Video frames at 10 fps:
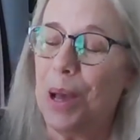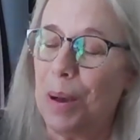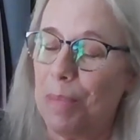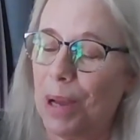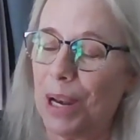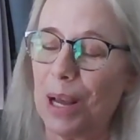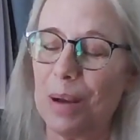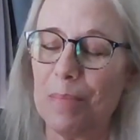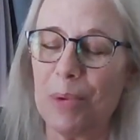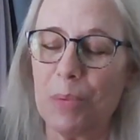But
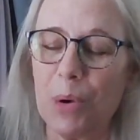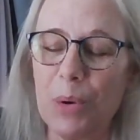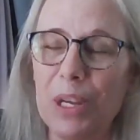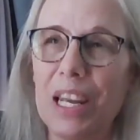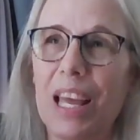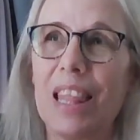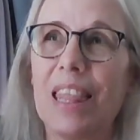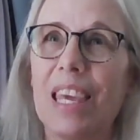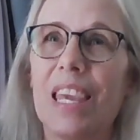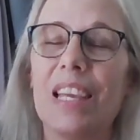Rowan, I
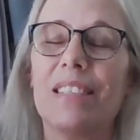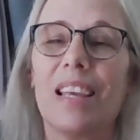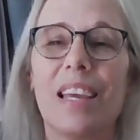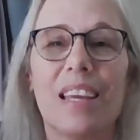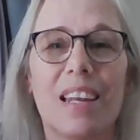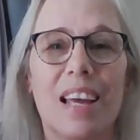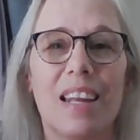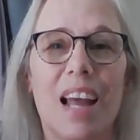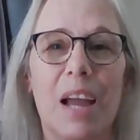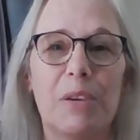think he's like an
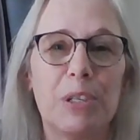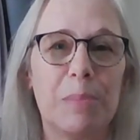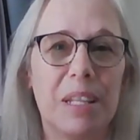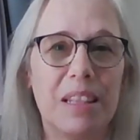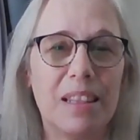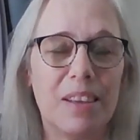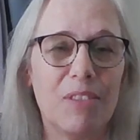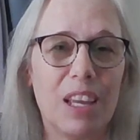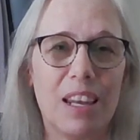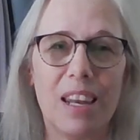Irishman
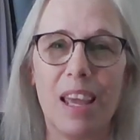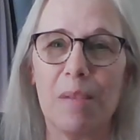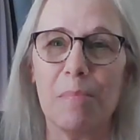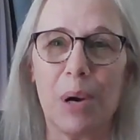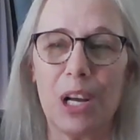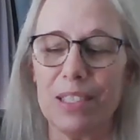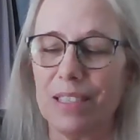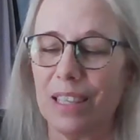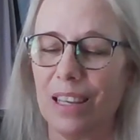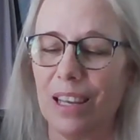living in
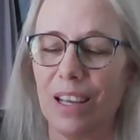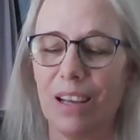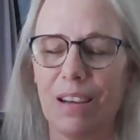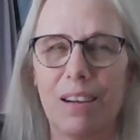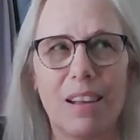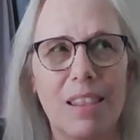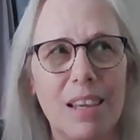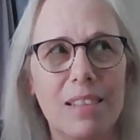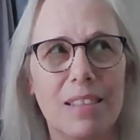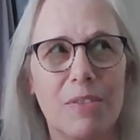Boston. I think
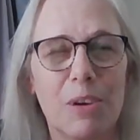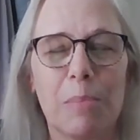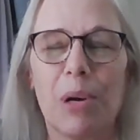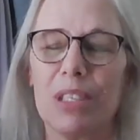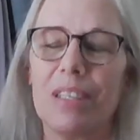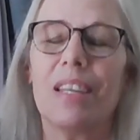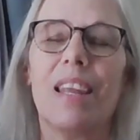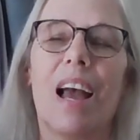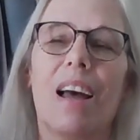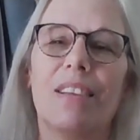he's living in Boston,
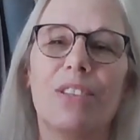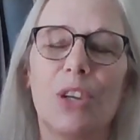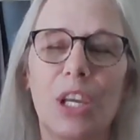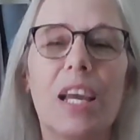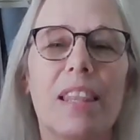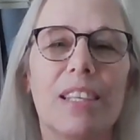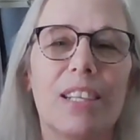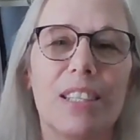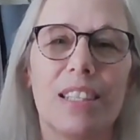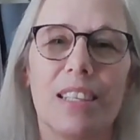yeah. So he got the
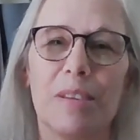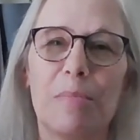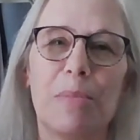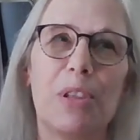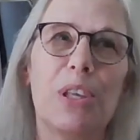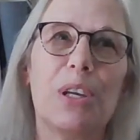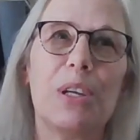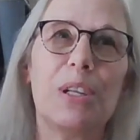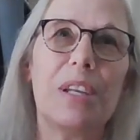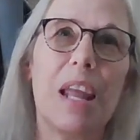
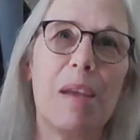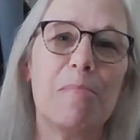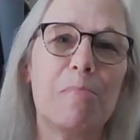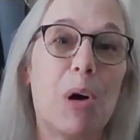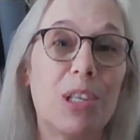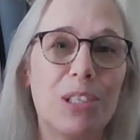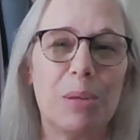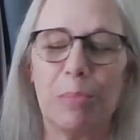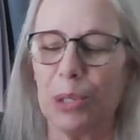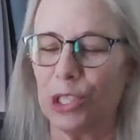name Boston
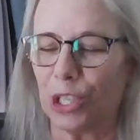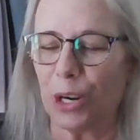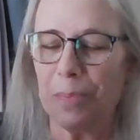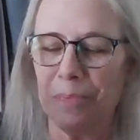Butcher.